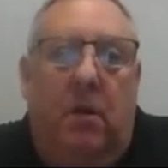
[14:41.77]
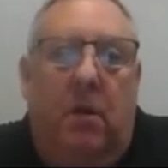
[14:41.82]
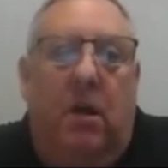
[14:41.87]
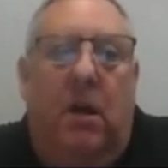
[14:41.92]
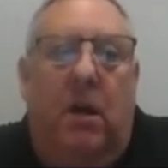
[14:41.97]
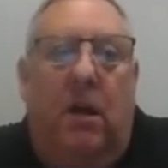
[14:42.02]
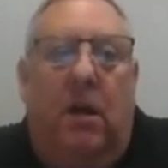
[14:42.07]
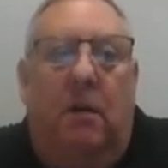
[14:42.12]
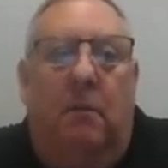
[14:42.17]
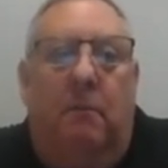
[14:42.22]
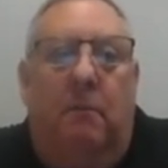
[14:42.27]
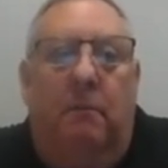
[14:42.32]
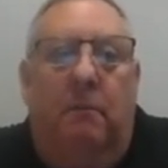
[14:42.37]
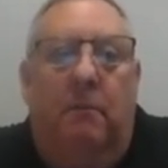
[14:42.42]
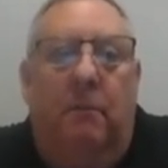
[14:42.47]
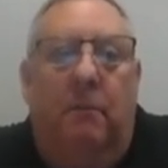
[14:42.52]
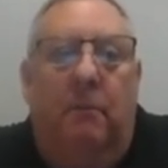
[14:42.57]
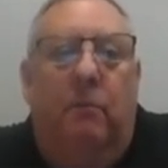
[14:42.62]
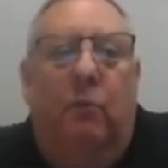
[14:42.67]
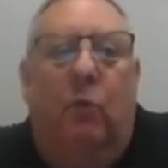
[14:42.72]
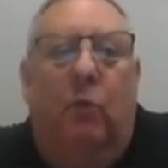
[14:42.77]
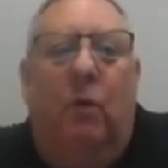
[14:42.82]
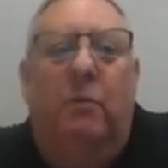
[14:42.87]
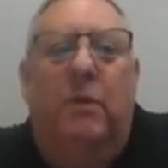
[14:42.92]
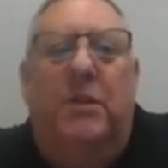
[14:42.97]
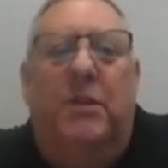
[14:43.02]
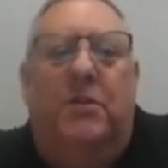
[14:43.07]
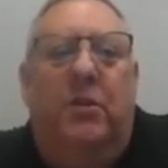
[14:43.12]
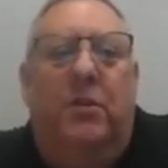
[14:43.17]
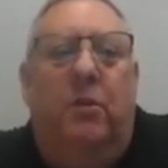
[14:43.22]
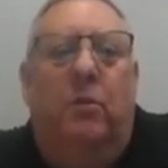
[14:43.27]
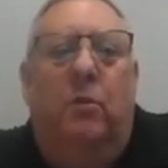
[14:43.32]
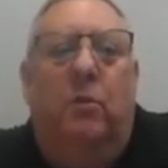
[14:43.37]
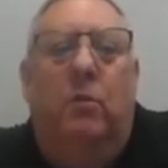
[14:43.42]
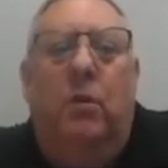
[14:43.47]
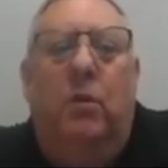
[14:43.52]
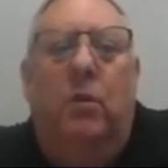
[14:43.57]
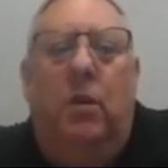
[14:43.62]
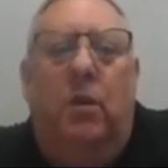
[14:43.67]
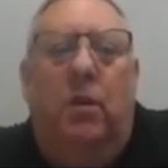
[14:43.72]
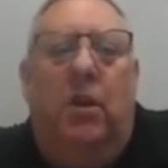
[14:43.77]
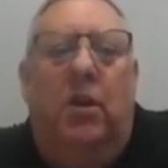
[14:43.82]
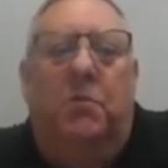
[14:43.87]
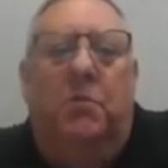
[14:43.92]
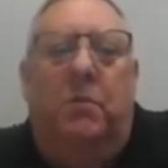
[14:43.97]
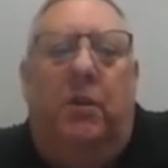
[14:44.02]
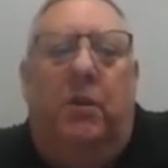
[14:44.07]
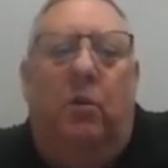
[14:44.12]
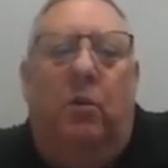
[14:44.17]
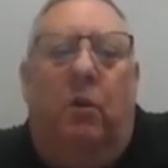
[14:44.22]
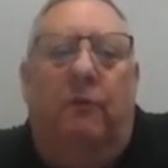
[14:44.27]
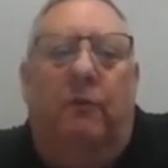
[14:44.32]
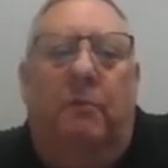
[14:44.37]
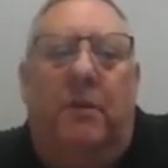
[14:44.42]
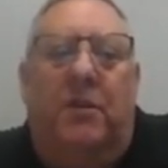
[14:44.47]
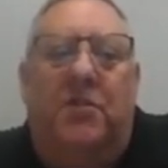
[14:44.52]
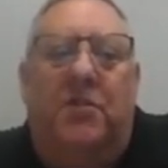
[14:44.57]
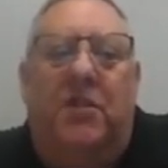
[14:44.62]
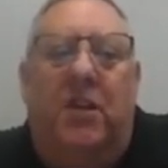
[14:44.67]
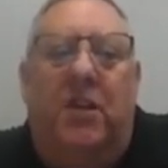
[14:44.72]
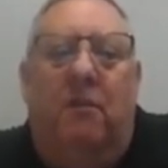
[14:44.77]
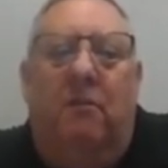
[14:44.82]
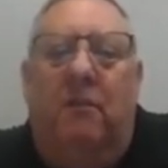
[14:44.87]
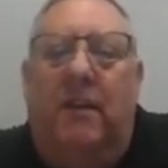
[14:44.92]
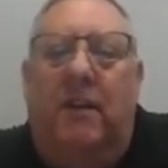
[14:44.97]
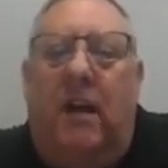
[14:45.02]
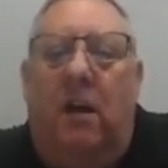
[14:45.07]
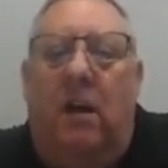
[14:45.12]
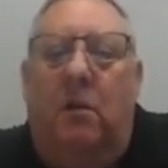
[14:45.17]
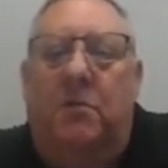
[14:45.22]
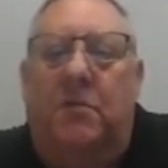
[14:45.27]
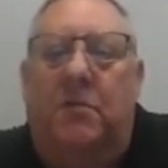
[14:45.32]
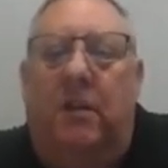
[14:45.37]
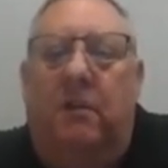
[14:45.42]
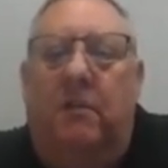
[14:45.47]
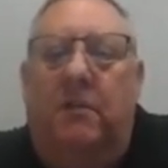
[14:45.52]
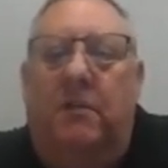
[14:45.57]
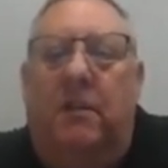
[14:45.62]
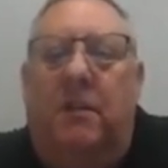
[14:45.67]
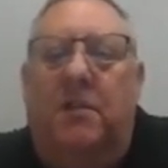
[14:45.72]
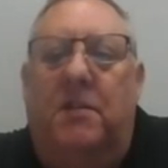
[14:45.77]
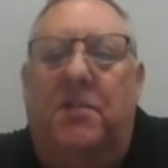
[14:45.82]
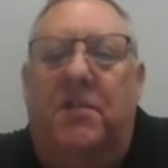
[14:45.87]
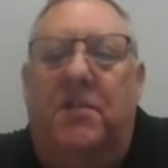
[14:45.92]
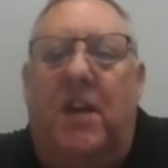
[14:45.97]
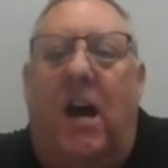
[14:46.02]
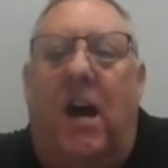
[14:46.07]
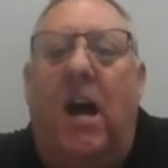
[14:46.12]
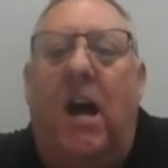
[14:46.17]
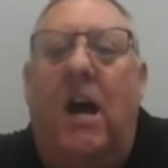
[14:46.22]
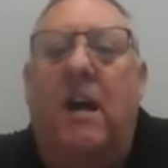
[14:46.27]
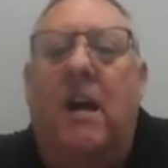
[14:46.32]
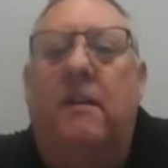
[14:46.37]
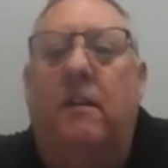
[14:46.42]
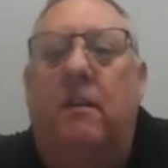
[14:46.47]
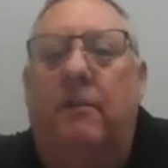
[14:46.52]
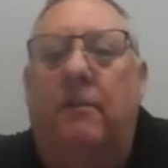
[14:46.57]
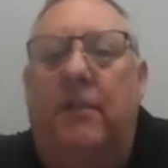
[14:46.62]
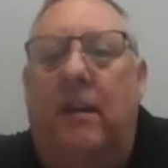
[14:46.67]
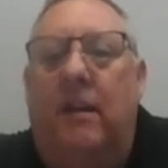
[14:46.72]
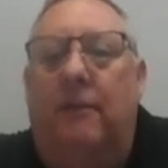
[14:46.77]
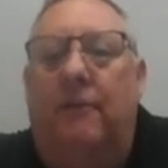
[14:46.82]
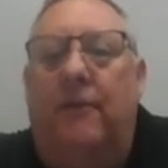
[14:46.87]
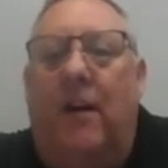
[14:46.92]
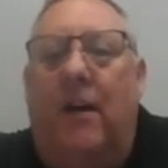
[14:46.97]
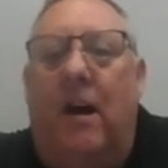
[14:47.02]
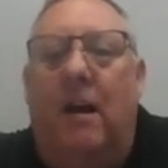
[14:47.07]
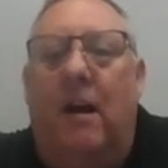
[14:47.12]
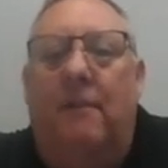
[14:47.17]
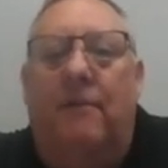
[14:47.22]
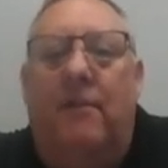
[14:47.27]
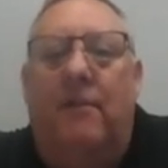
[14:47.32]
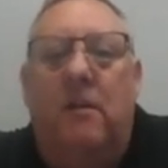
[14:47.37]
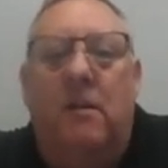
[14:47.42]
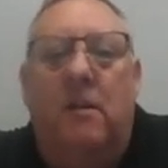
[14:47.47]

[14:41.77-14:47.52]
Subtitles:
What we do is we go from the center of the housing to the side of the F5.